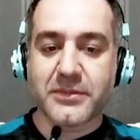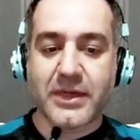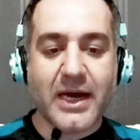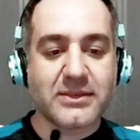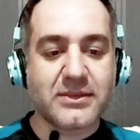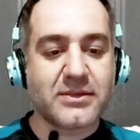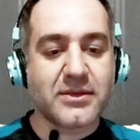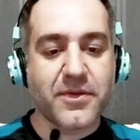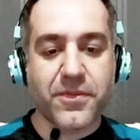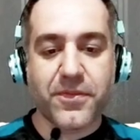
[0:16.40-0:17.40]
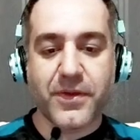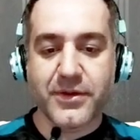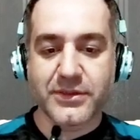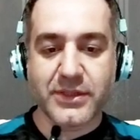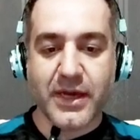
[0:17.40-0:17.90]
last
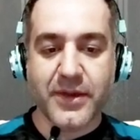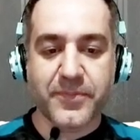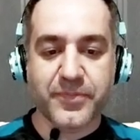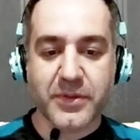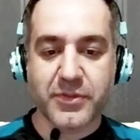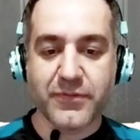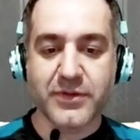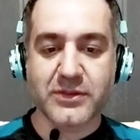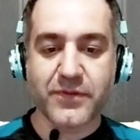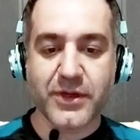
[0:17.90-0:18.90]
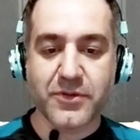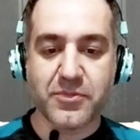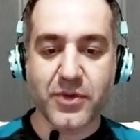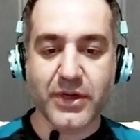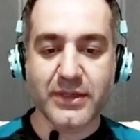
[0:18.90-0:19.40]
Thursday, previous week,
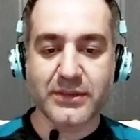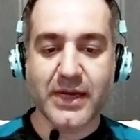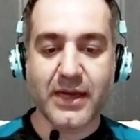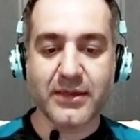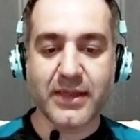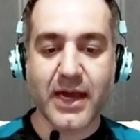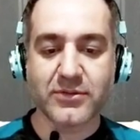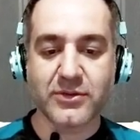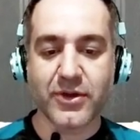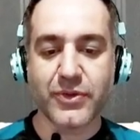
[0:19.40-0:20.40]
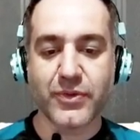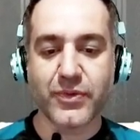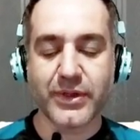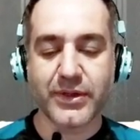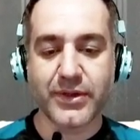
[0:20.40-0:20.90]
market rallied downside
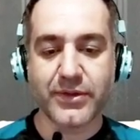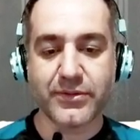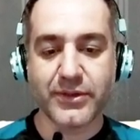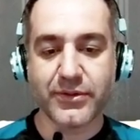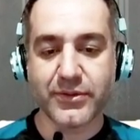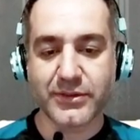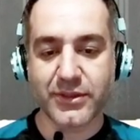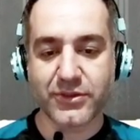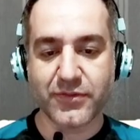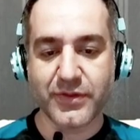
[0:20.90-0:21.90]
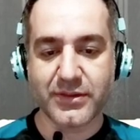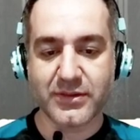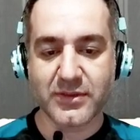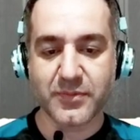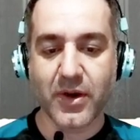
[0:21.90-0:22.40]
during the New York session with
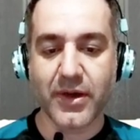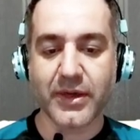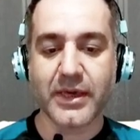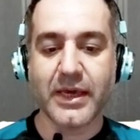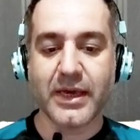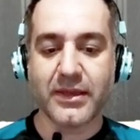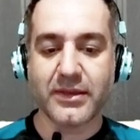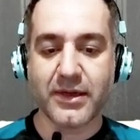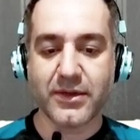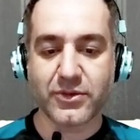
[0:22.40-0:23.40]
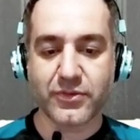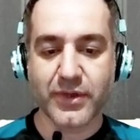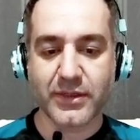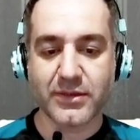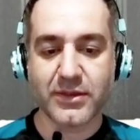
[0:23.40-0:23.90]
a spike, and then it
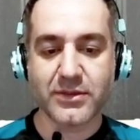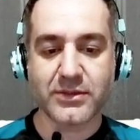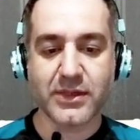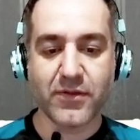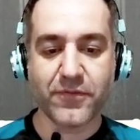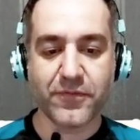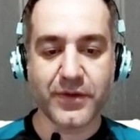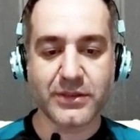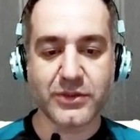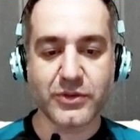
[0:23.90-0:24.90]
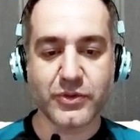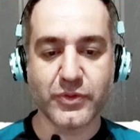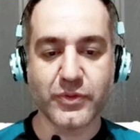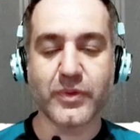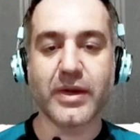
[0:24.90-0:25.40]
corrected itself with
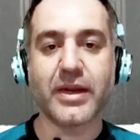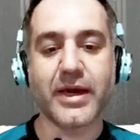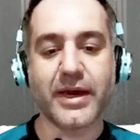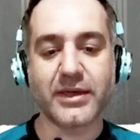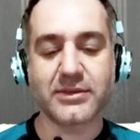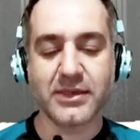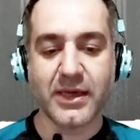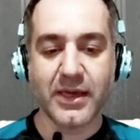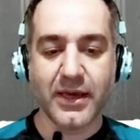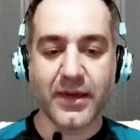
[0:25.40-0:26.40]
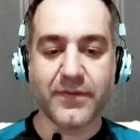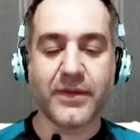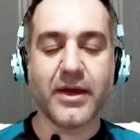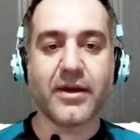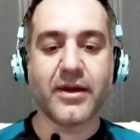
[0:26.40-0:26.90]
two legs, and
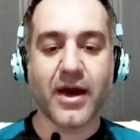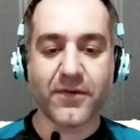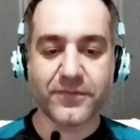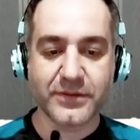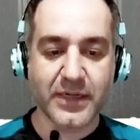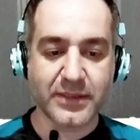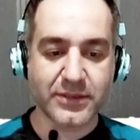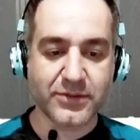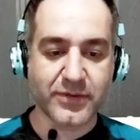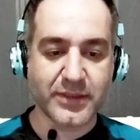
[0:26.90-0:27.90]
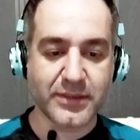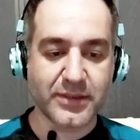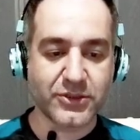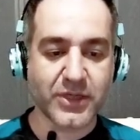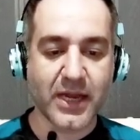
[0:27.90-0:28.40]
then after that it created
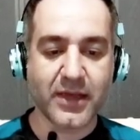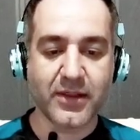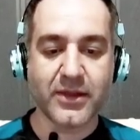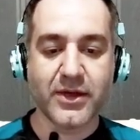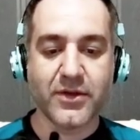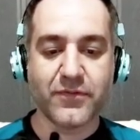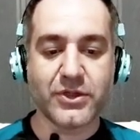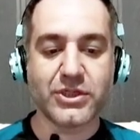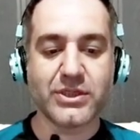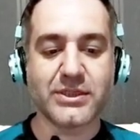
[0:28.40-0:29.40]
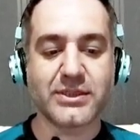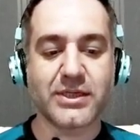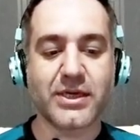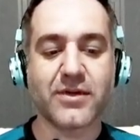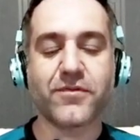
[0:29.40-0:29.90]
a channel, which is the
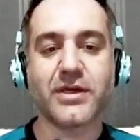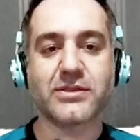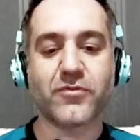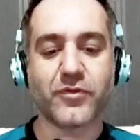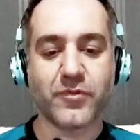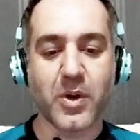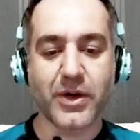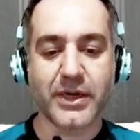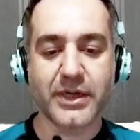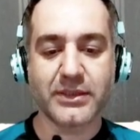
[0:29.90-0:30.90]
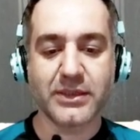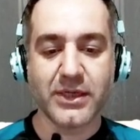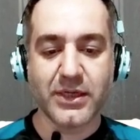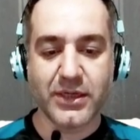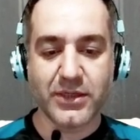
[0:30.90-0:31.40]
second phase of the market.
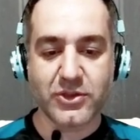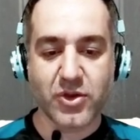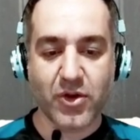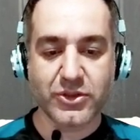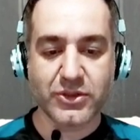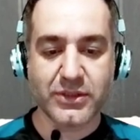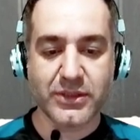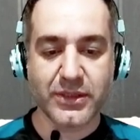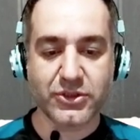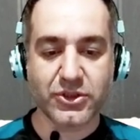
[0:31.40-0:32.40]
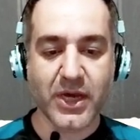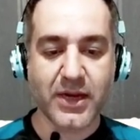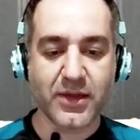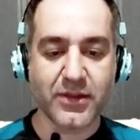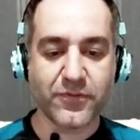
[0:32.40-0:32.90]
It touched the
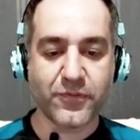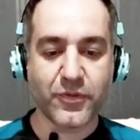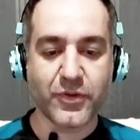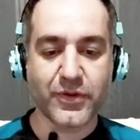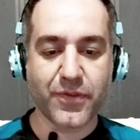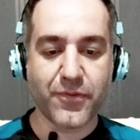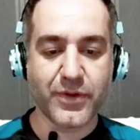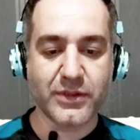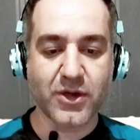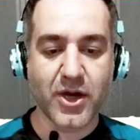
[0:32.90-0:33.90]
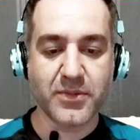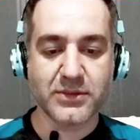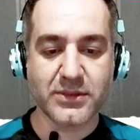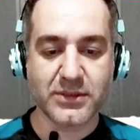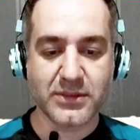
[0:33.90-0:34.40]
channel for 3
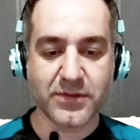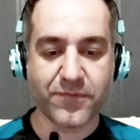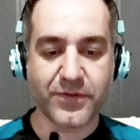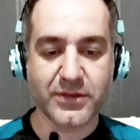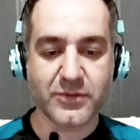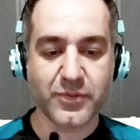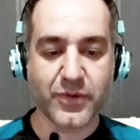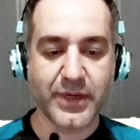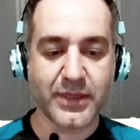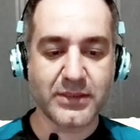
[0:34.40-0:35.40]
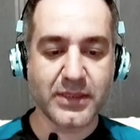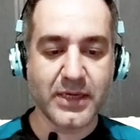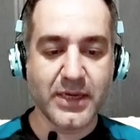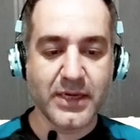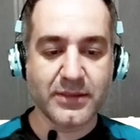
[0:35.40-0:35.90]
times. This is the first point,
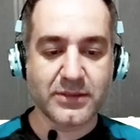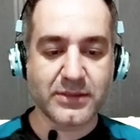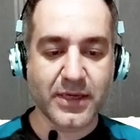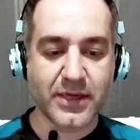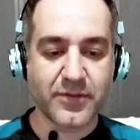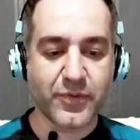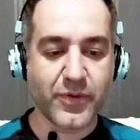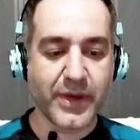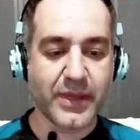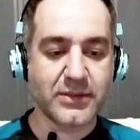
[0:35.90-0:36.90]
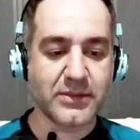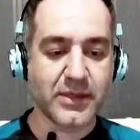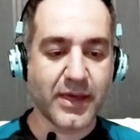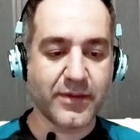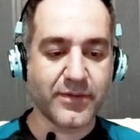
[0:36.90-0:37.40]
the second point,
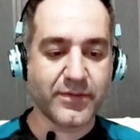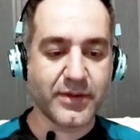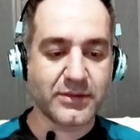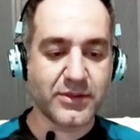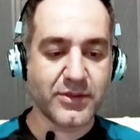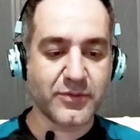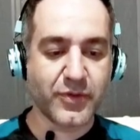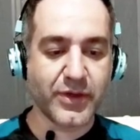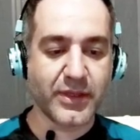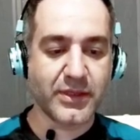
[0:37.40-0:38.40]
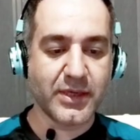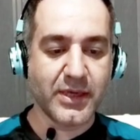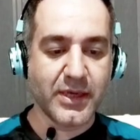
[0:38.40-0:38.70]
and then the third point.